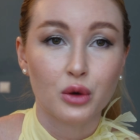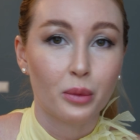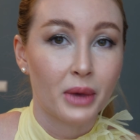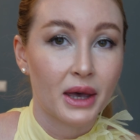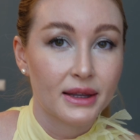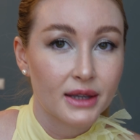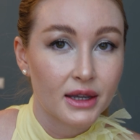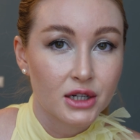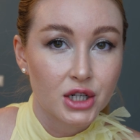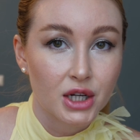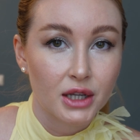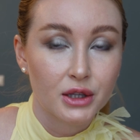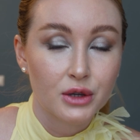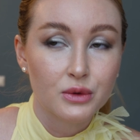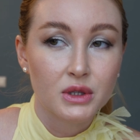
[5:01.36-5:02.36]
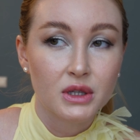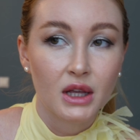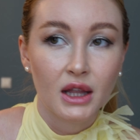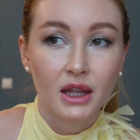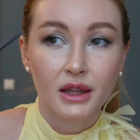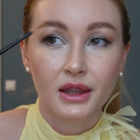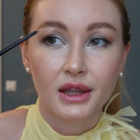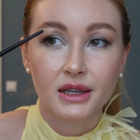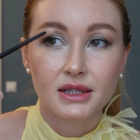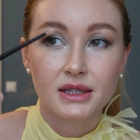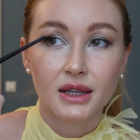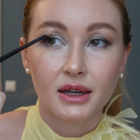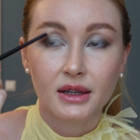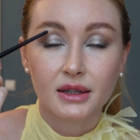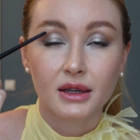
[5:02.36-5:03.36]
or bad eyeshadows, they
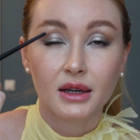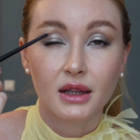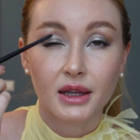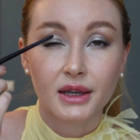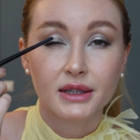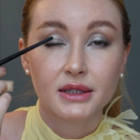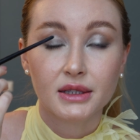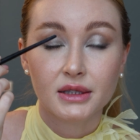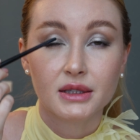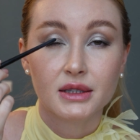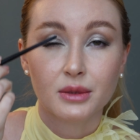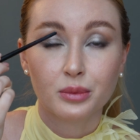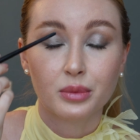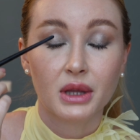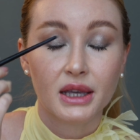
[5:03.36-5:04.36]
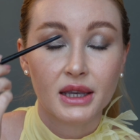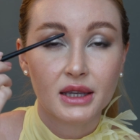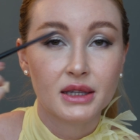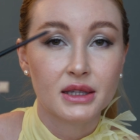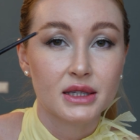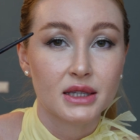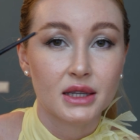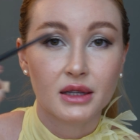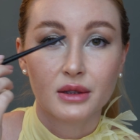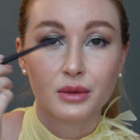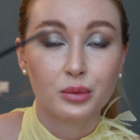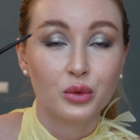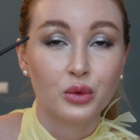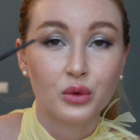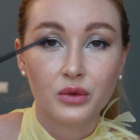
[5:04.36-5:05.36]
start collecting in some place and
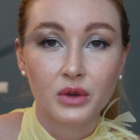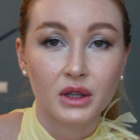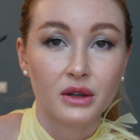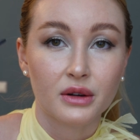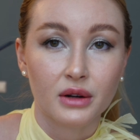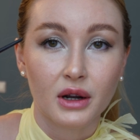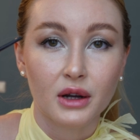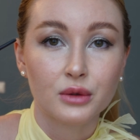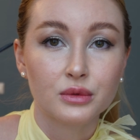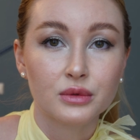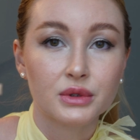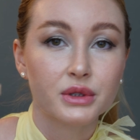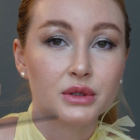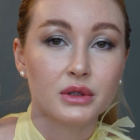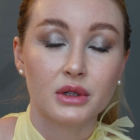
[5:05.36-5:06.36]
moving around.